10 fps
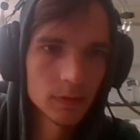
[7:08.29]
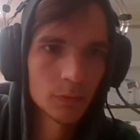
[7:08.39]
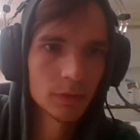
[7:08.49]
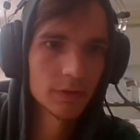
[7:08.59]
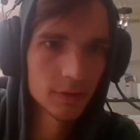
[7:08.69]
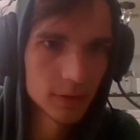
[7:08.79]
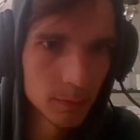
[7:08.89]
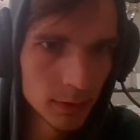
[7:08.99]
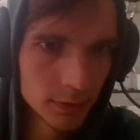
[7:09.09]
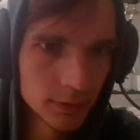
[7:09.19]
want to talk
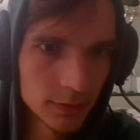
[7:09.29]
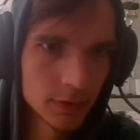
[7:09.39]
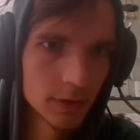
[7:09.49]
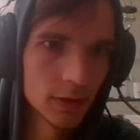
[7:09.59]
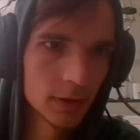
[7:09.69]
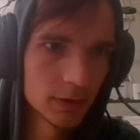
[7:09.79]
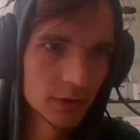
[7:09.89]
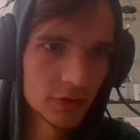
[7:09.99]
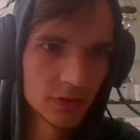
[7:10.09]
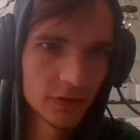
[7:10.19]
about.
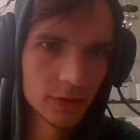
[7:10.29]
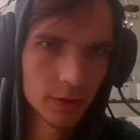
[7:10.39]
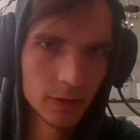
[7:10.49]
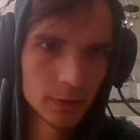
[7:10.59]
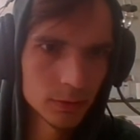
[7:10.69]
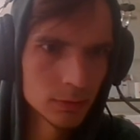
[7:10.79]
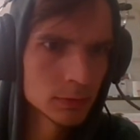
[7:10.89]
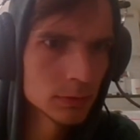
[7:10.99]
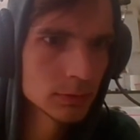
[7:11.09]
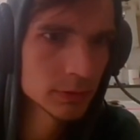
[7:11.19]
This is
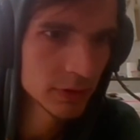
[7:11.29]
Renault.